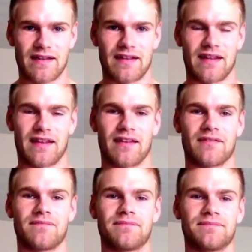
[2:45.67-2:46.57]
And
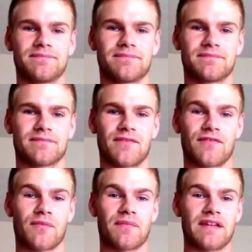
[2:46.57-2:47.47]

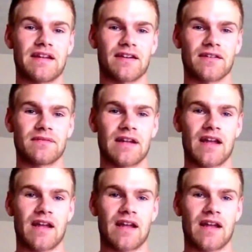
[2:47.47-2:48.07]
from there,